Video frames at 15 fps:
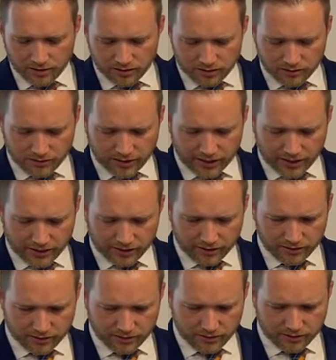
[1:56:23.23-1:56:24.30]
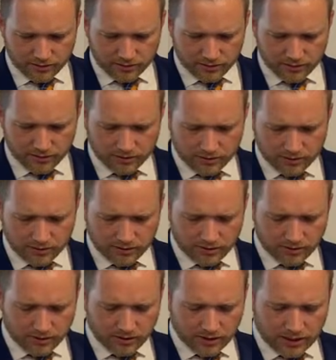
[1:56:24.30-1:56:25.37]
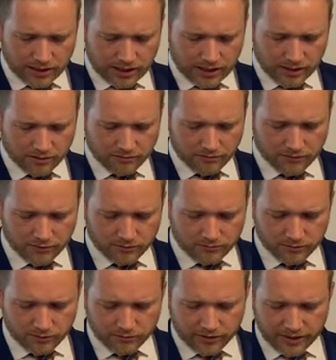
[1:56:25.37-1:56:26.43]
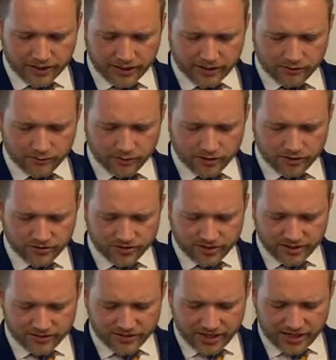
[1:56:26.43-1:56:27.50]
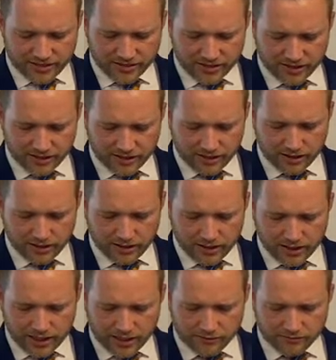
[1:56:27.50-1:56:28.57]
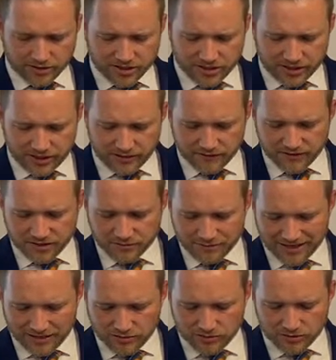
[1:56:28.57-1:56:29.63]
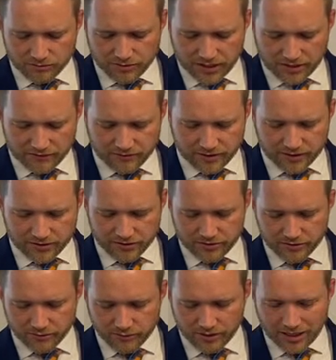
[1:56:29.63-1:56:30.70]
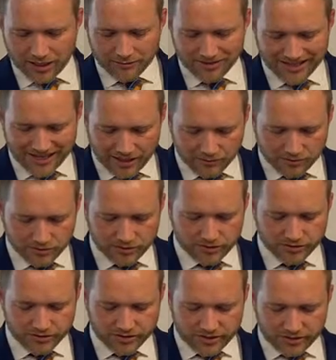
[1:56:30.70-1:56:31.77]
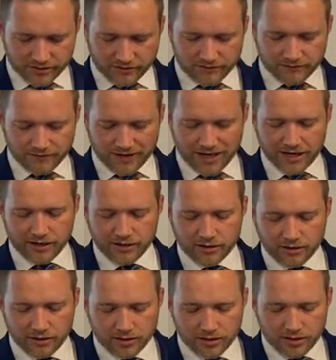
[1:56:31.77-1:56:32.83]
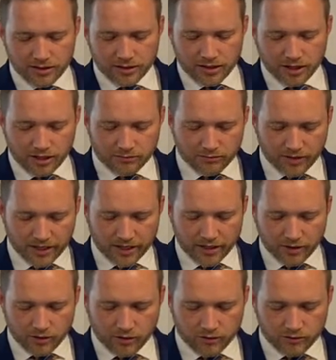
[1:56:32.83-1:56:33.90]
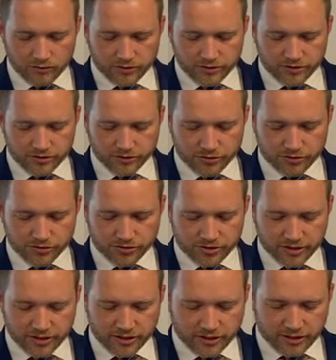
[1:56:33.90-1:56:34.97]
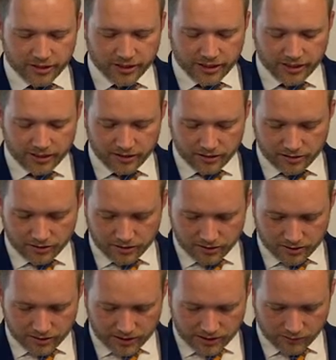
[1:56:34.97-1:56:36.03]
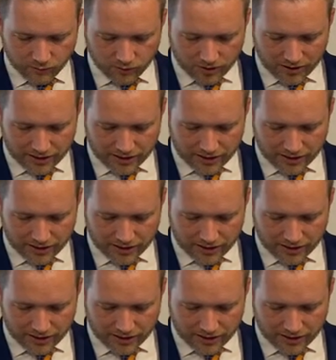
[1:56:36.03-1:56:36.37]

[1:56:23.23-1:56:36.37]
Okay. Marie Wilson is asking, I receive spousal benefits. Will I be able to still file on my own Social Security at what